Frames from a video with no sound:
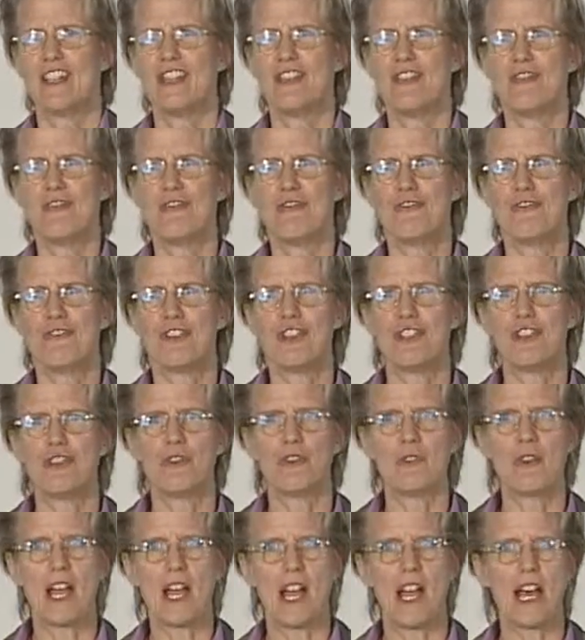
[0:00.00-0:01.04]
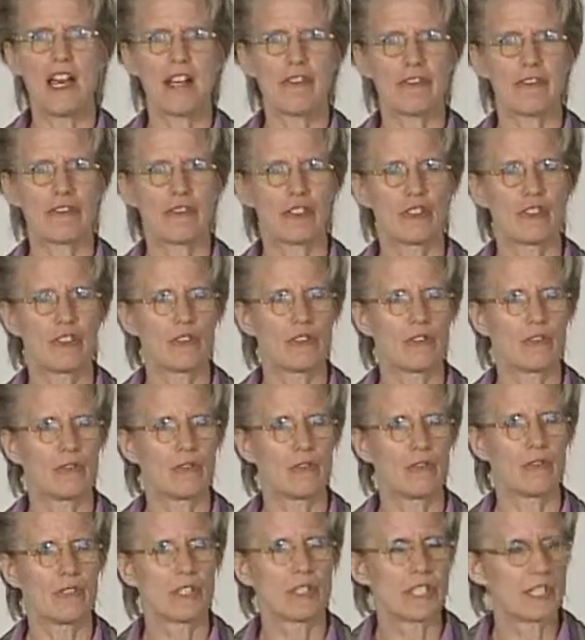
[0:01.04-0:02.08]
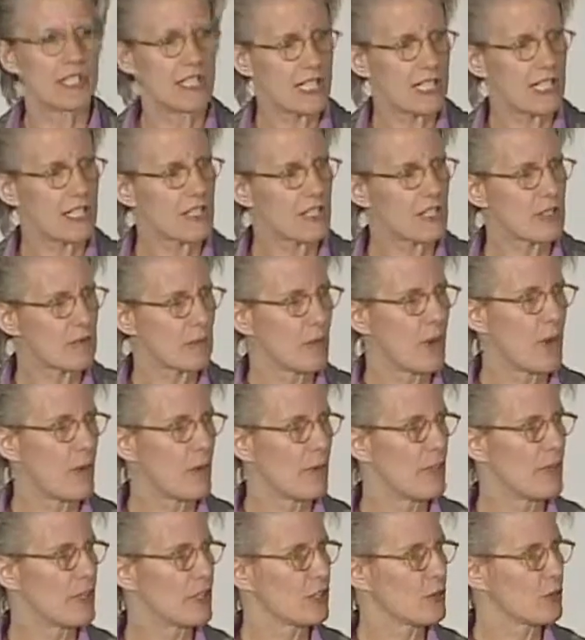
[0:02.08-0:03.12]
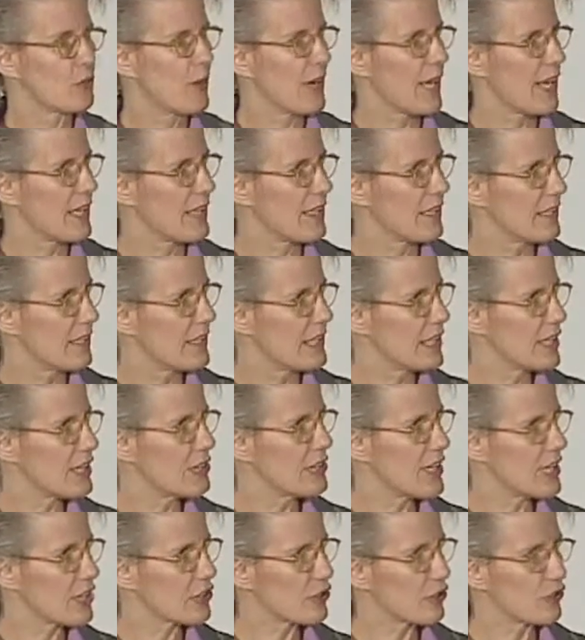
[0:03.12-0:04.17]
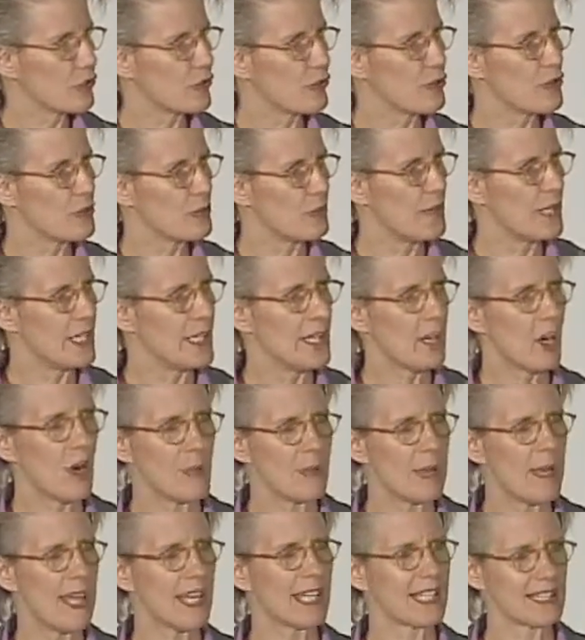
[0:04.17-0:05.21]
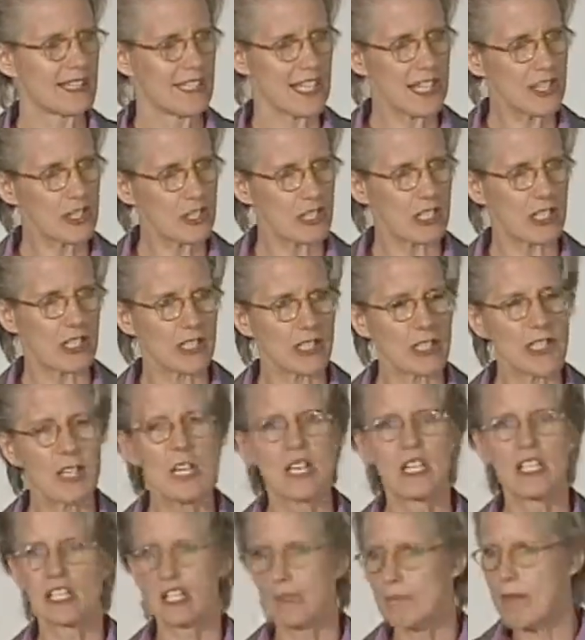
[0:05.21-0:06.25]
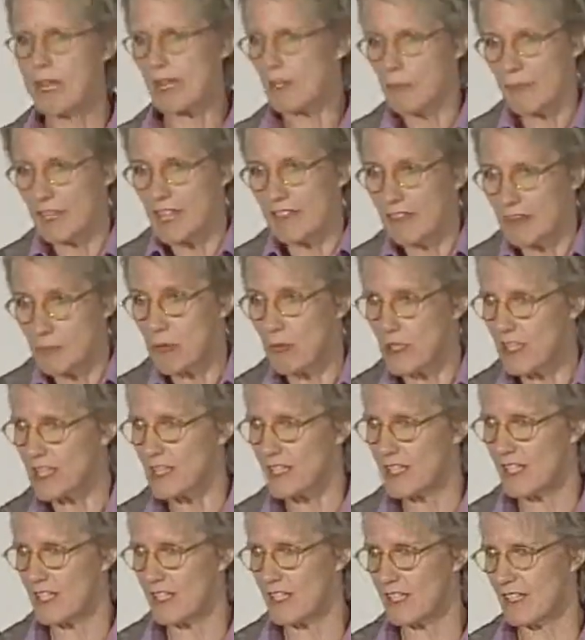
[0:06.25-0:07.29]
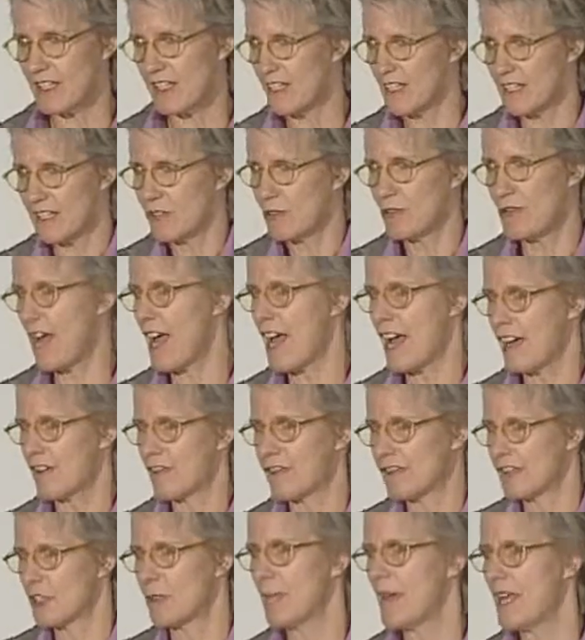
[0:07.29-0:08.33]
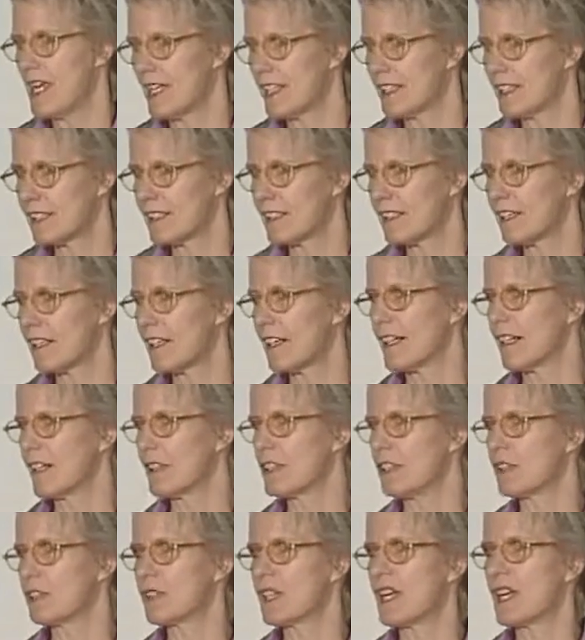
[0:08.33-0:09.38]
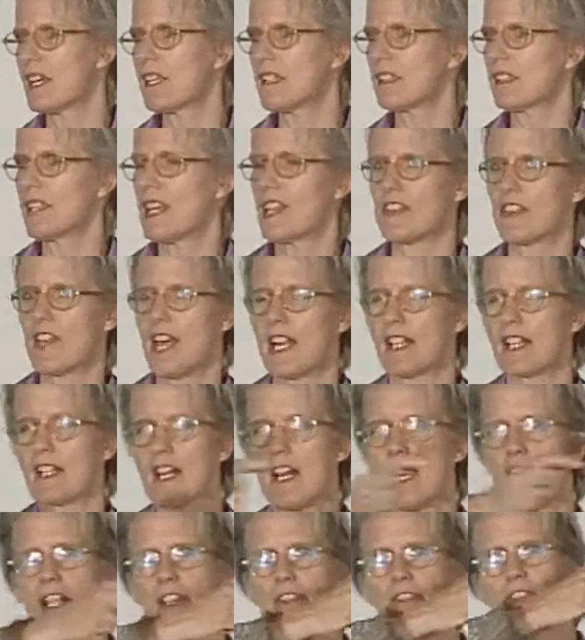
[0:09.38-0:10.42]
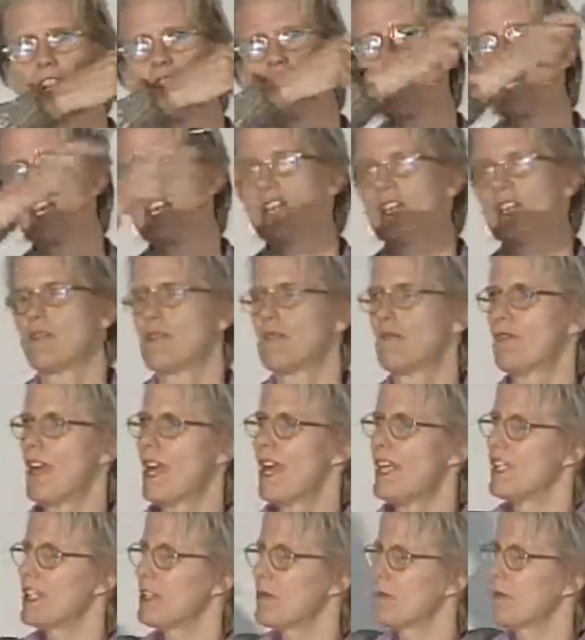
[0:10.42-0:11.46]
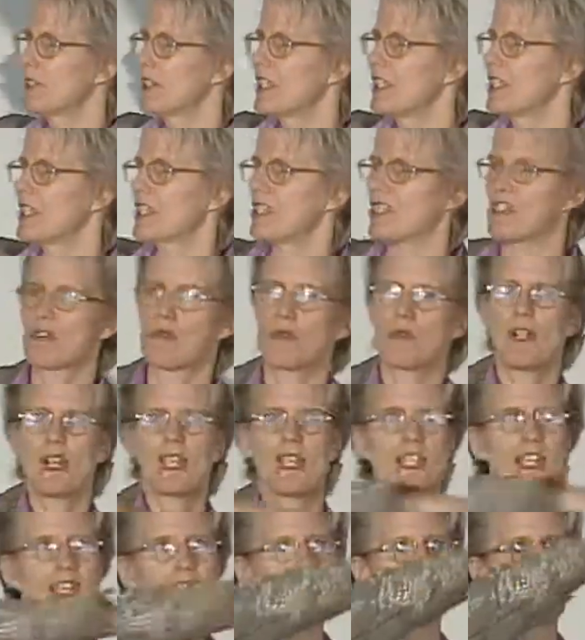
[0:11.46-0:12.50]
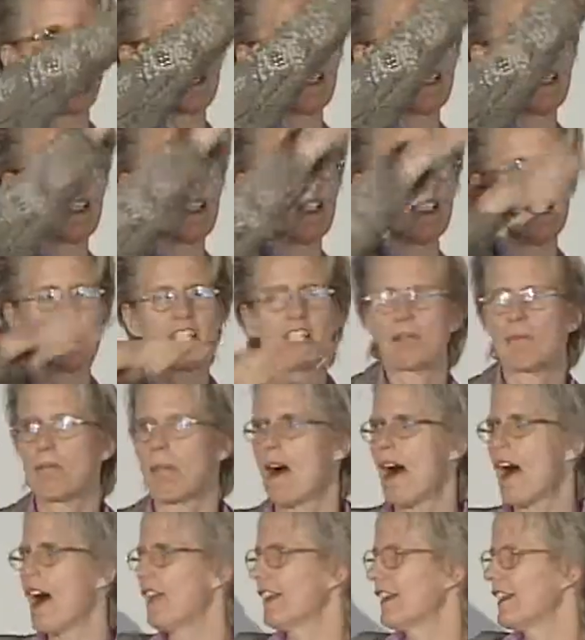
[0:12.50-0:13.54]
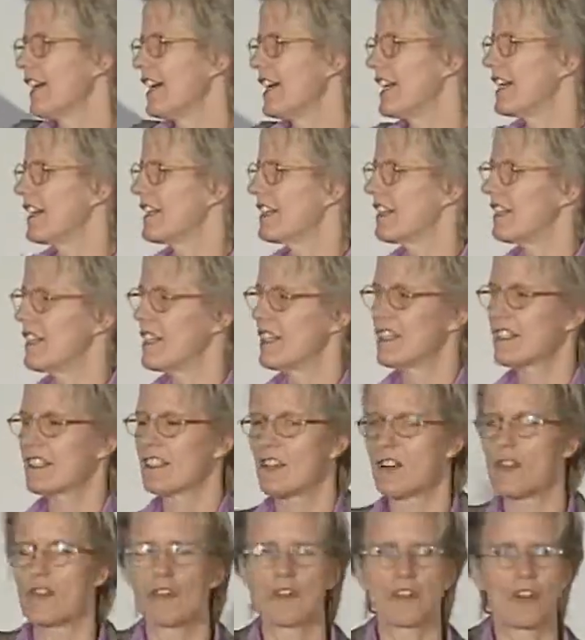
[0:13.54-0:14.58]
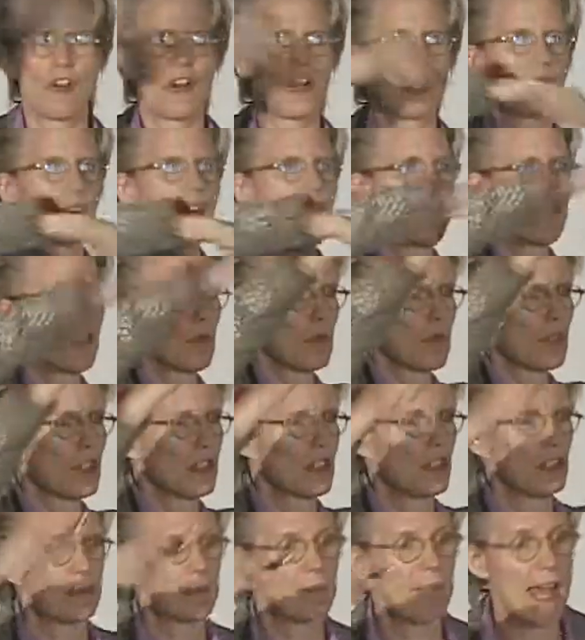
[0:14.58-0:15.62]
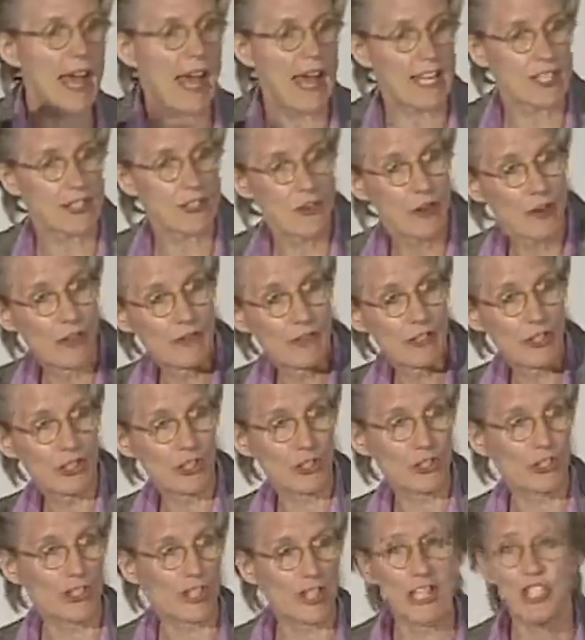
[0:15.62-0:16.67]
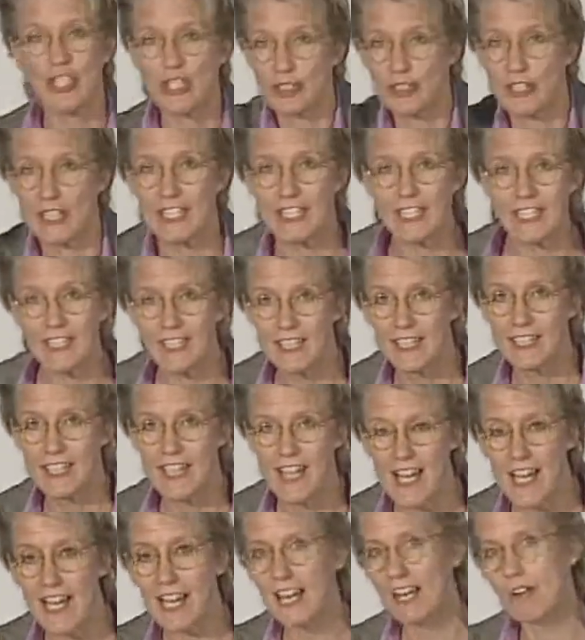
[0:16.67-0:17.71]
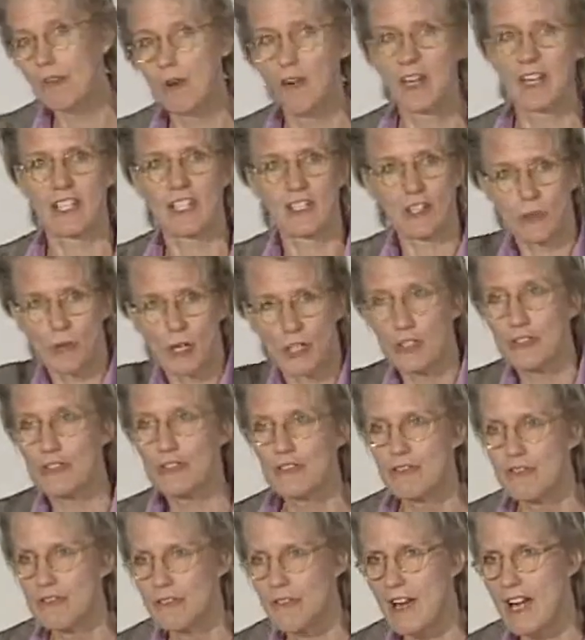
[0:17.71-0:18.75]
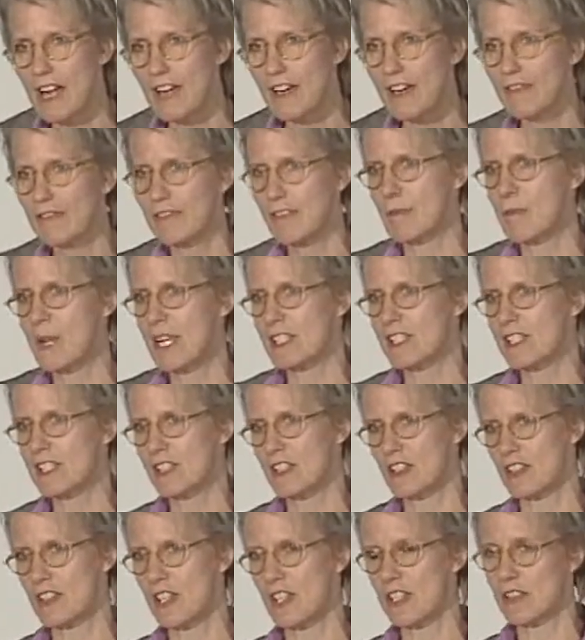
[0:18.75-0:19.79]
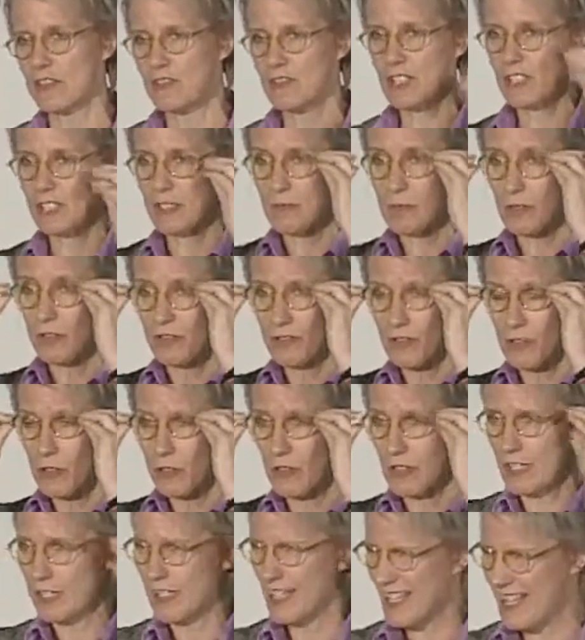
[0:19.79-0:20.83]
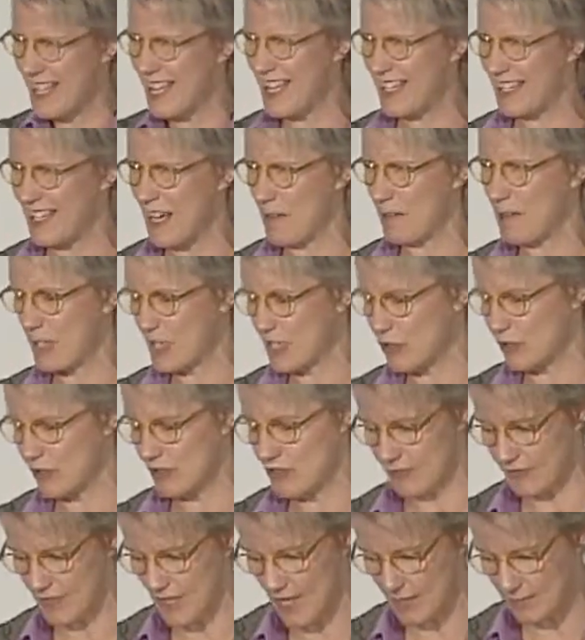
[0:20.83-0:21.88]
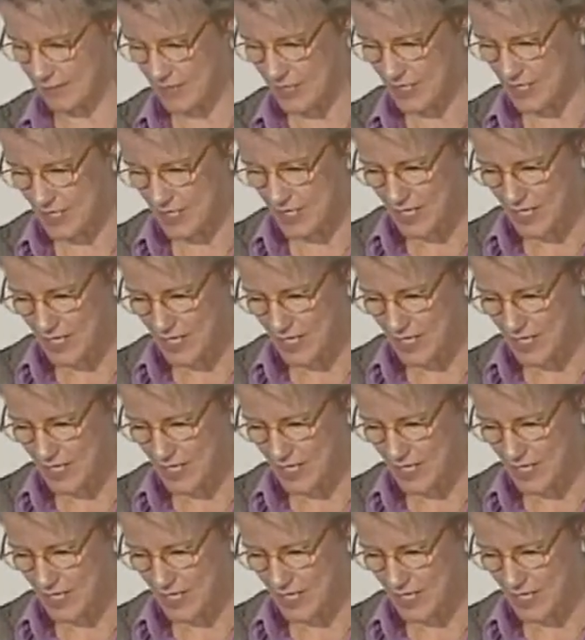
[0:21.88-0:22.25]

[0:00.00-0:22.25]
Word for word: You, you have to seize the moment when the international news media are paying attention to make whatever points it, uh, you have to make. Uh, you can't let that kind of randomly swinging spotlight that goes all around the world pass over your country where you, know, where you have a message that you need to put forward, and not make use of that.